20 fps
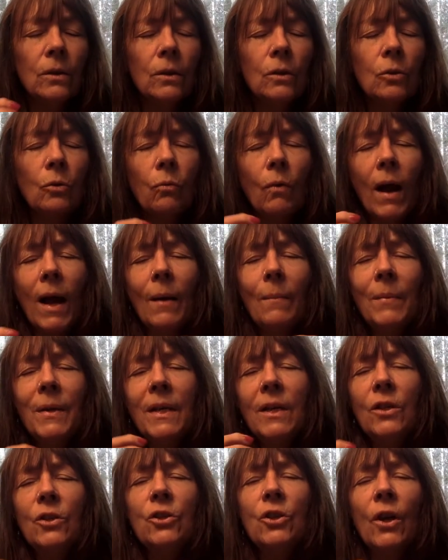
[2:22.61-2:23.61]
grabbing
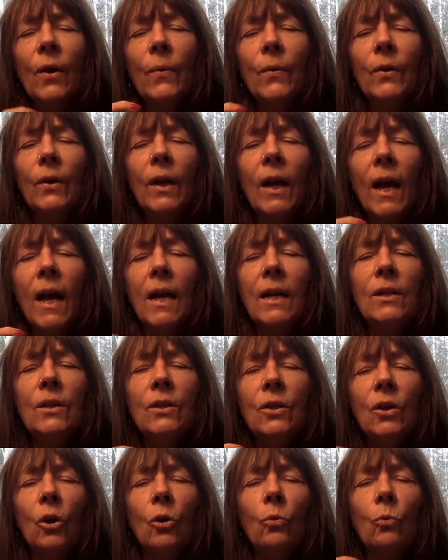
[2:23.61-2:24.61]
each other
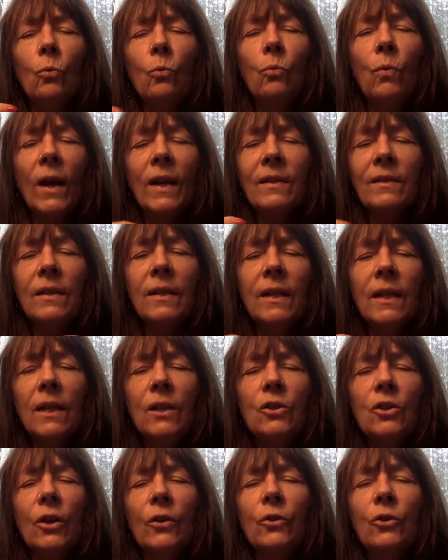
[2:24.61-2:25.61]
and wrestling
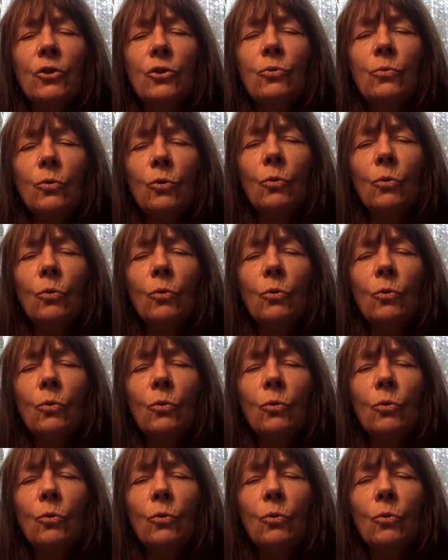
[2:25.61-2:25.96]
each other to the